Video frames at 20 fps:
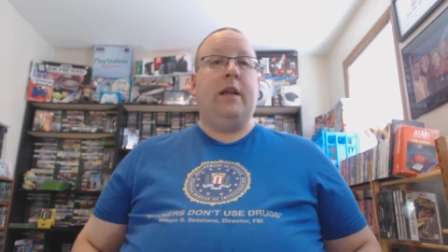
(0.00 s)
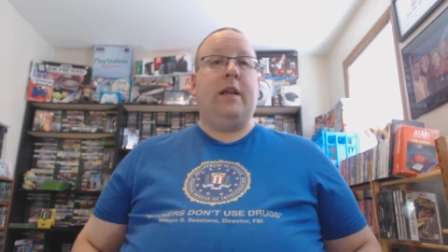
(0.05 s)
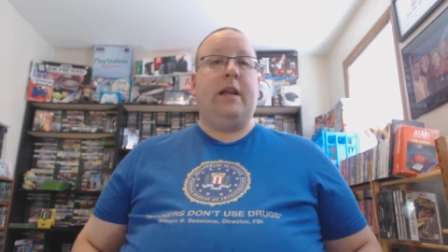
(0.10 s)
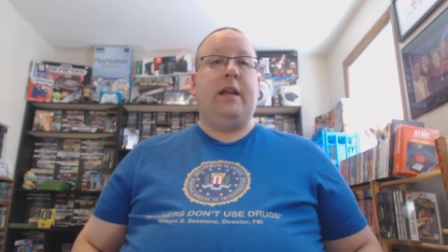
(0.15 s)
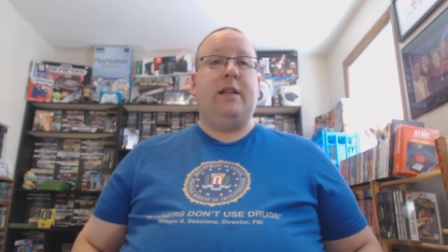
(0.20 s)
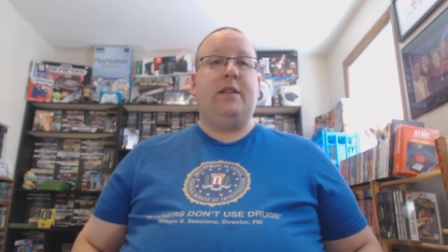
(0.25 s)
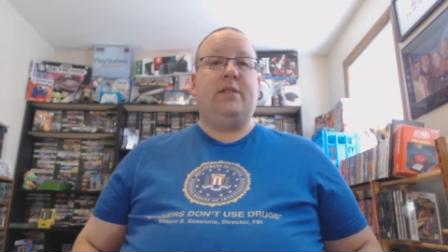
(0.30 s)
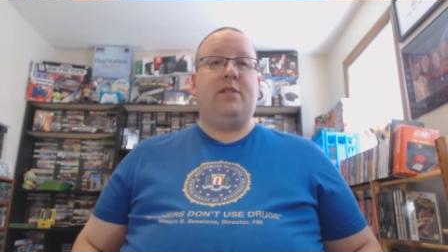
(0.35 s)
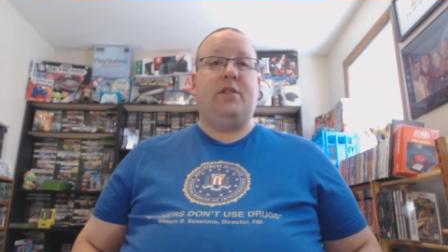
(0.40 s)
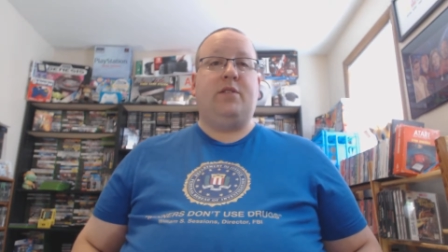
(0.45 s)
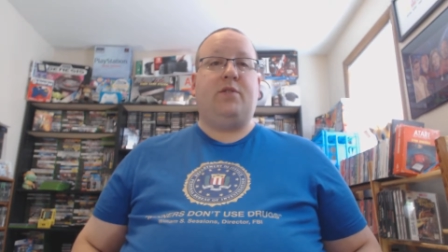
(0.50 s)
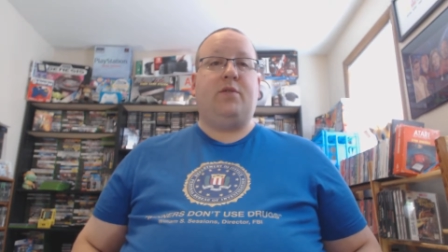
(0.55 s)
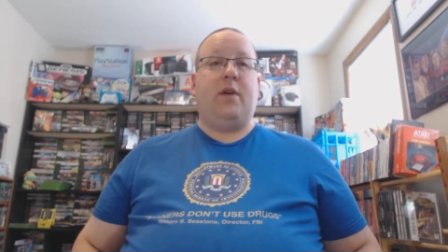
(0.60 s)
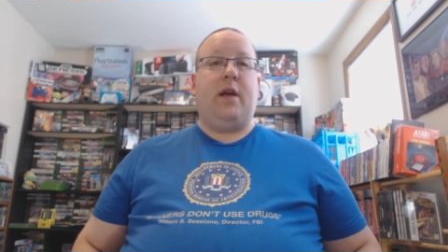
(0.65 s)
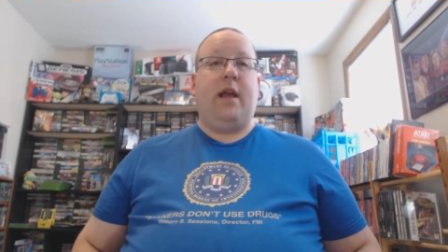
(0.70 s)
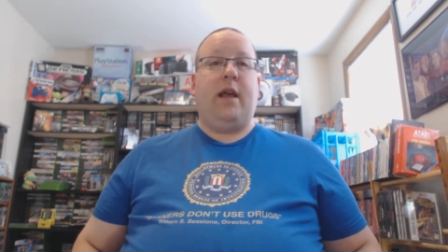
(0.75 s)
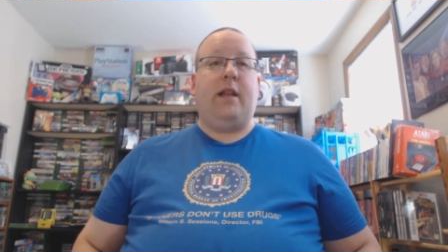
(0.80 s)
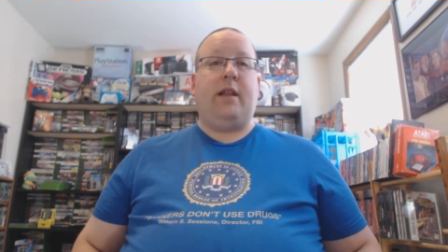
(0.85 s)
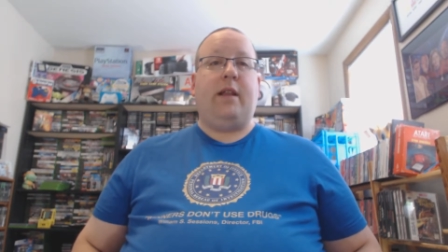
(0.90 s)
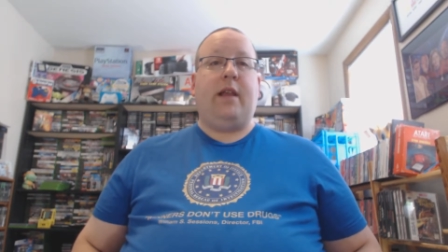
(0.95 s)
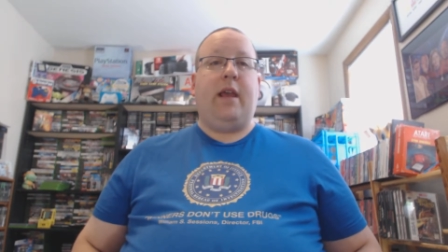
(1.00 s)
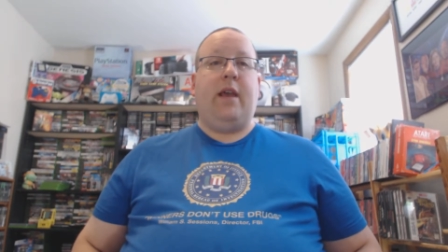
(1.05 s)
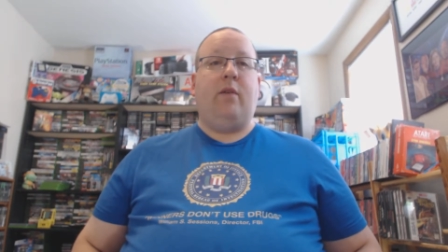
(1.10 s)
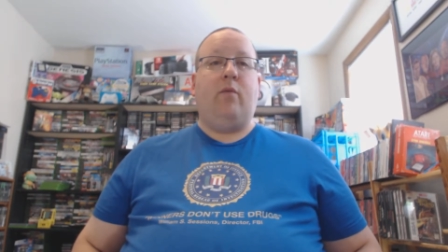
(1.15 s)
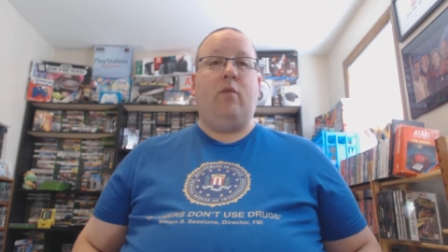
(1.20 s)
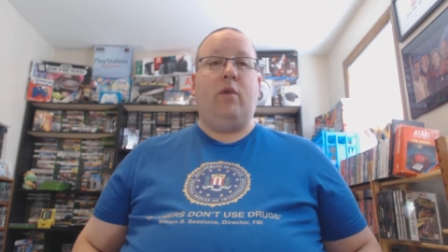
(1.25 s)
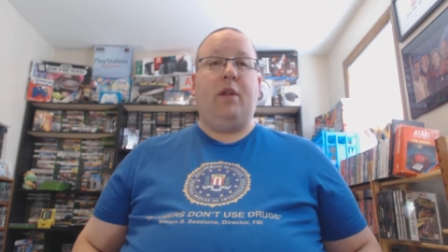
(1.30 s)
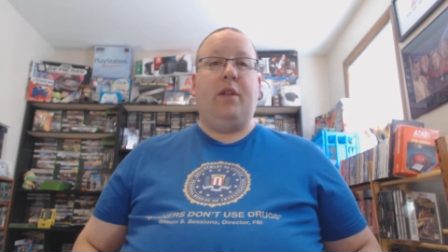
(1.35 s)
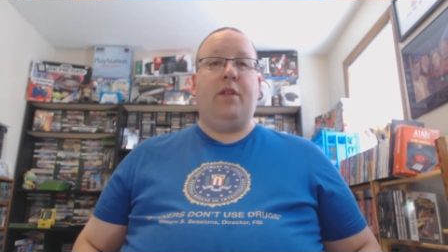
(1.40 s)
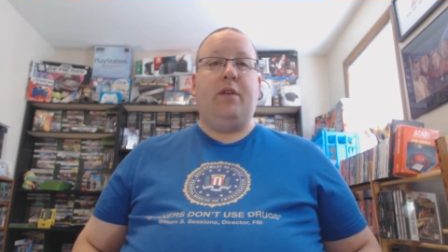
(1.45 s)
is to try and get
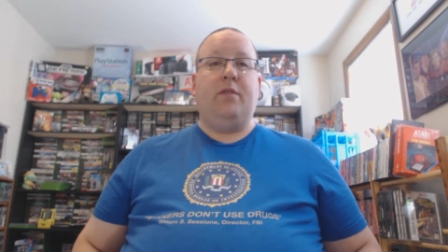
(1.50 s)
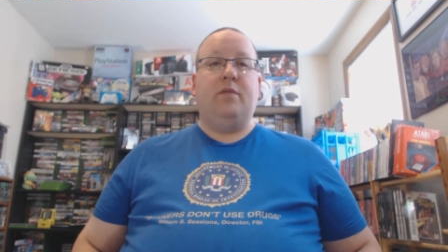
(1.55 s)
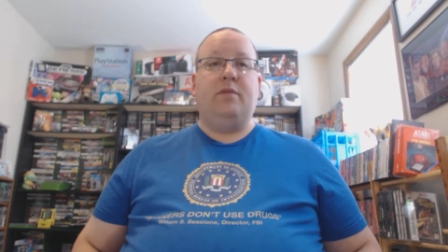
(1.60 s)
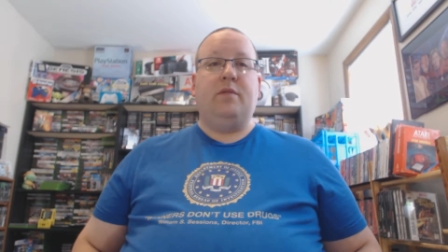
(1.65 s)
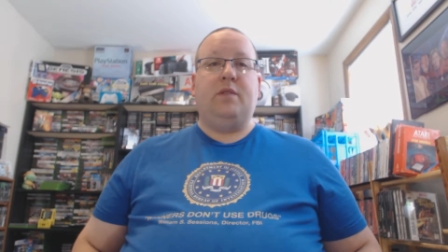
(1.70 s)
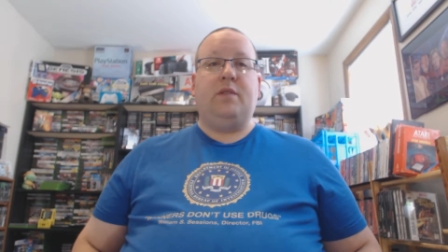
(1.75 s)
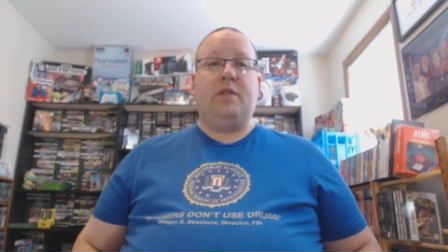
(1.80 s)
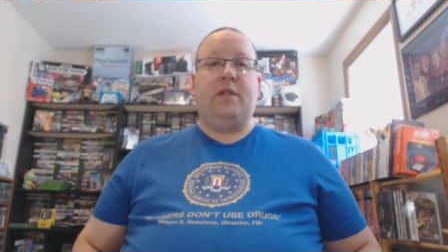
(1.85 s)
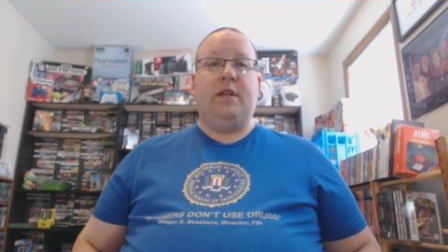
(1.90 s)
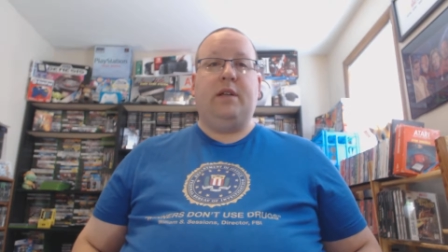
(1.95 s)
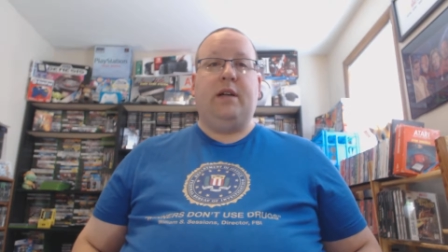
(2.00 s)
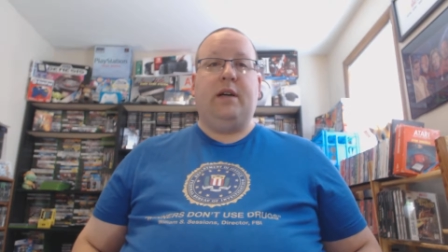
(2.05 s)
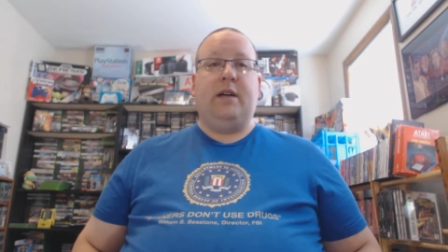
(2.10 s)
one of those